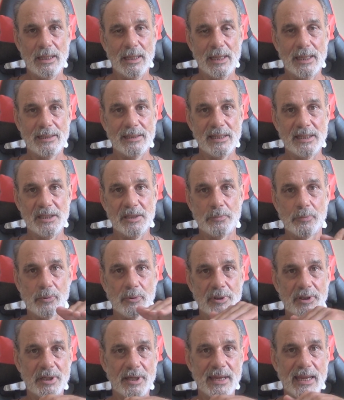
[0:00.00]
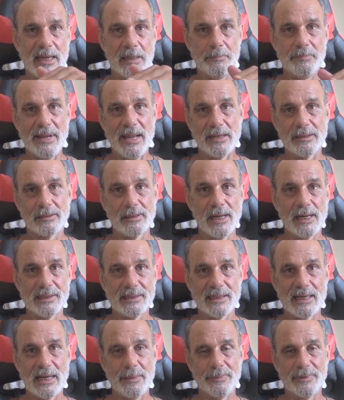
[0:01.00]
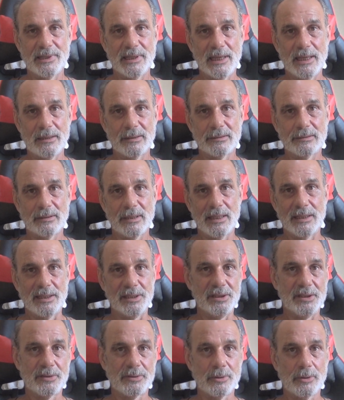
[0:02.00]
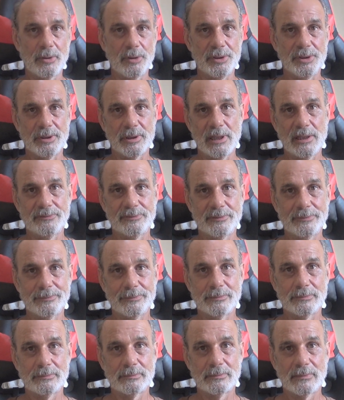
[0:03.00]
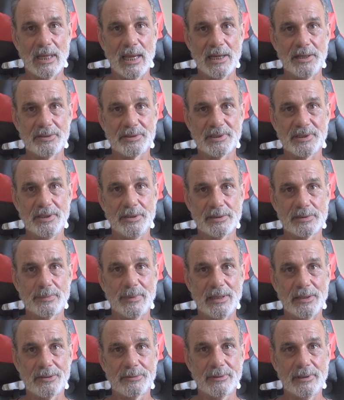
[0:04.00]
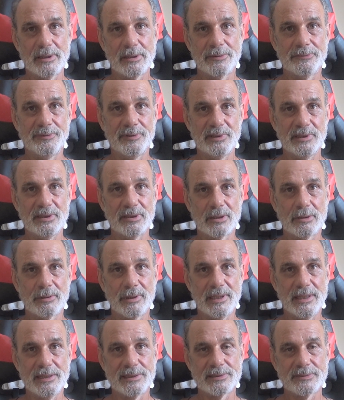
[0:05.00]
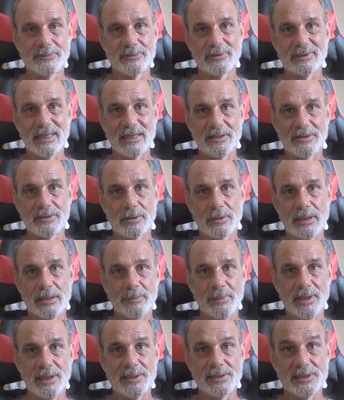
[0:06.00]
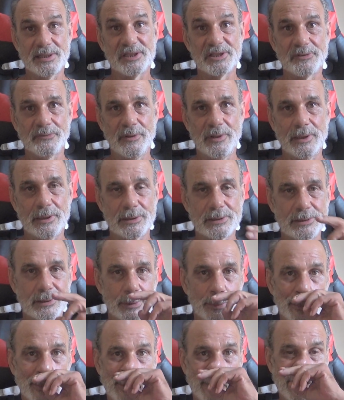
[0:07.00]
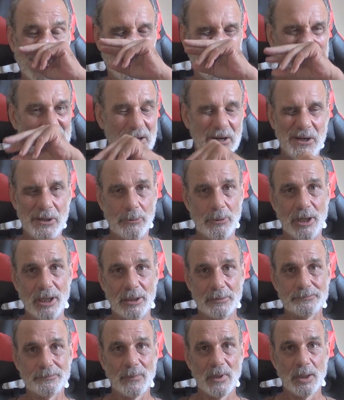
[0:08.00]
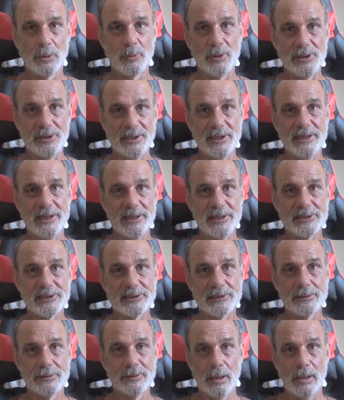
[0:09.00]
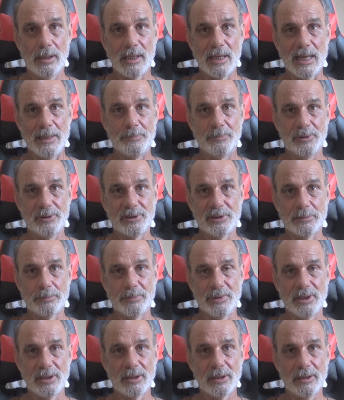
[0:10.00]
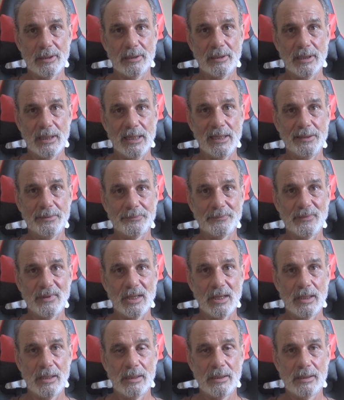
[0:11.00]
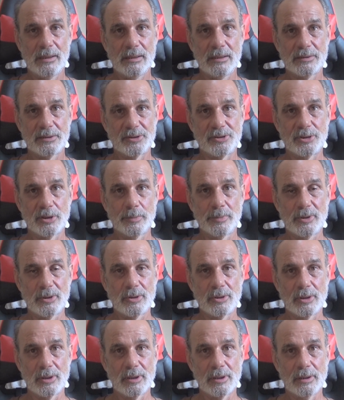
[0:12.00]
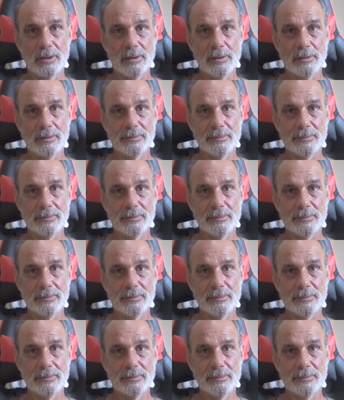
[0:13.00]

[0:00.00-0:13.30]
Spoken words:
And then you pour your cake batter on top of that. And then you throw it in your oven. I usually use about 350 degrees for like 30 minutes and it's finished. Well, with this, I put the butter in the turbo cooker.